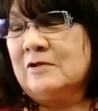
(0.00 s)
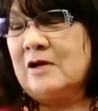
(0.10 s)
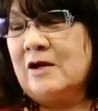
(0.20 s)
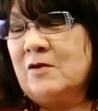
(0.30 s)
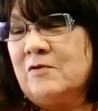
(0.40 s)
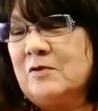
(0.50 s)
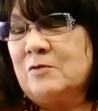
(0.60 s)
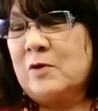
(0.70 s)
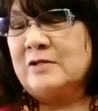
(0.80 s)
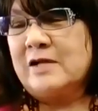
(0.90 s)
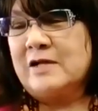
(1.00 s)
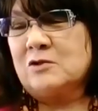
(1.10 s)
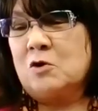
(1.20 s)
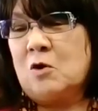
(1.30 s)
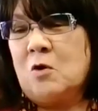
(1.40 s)
I don't even want to say it's
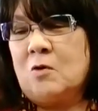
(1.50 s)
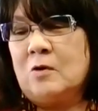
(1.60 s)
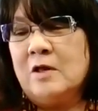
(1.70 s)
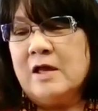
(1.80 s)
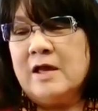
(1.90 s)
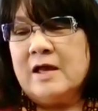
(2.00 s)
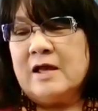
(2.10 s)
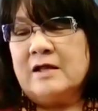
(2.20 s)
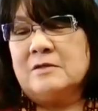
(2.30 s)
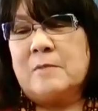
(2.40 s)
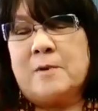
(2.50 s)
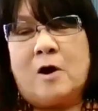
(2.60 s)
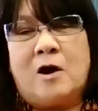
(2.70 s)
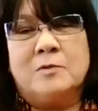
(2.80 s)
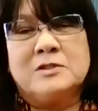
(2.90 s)
a goal. My
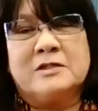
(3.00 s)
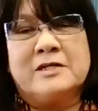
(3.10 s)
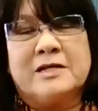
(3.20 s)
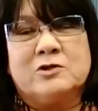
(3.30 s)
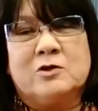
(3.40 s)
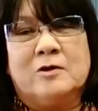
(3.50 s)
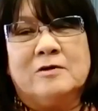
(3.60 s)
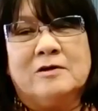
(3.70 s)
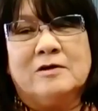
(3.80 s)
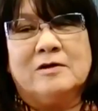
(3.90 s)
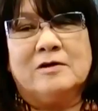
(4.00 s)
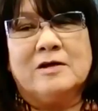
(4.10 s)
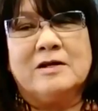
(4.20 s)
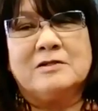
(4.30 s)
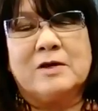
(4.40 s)
mom was a teacher,
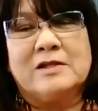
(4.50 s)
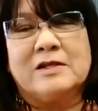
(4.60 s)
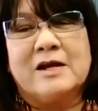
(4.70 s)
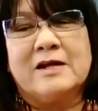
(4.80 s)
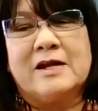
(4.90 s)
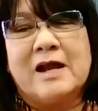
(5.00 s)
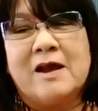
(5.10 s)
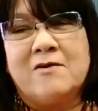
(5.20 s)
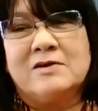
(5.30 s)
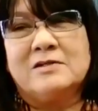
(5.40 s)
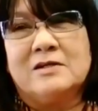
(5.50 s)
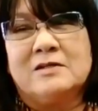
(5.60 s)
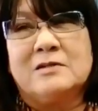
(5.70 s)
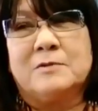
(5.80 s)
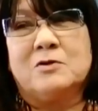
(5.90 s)
and so I think I
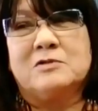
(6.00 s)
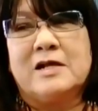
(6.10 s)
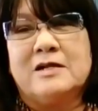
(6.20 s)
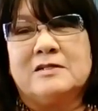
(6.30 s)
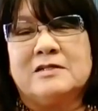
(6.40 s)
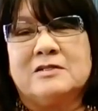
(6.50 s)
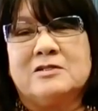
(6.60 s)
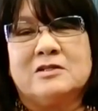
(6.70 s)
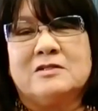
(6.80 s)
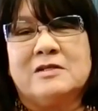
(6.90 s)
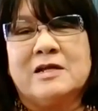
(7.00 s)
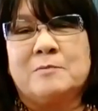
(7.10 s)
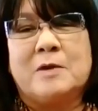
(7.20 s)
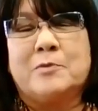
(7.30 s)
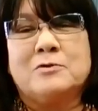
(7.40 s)
inherited some of those tendencies just
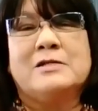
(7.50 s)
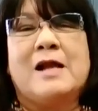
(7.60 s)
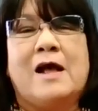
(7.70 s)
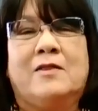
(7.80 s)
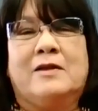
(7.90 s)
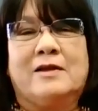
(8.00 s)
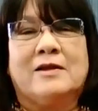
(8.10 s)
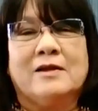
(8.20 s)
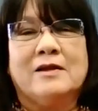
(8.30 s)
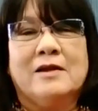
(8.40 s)
in my personality.